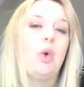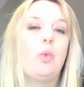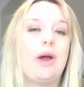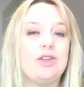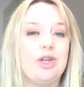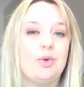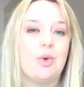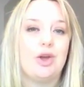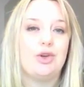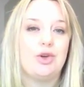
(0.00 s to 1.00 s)
When
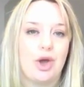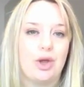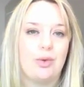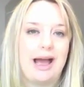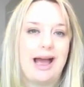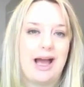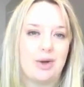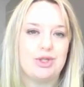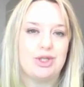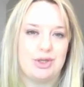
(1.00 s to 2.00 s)
you know
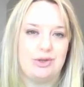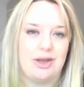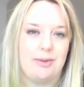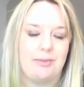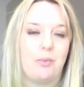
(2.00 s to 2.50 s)
how to do them,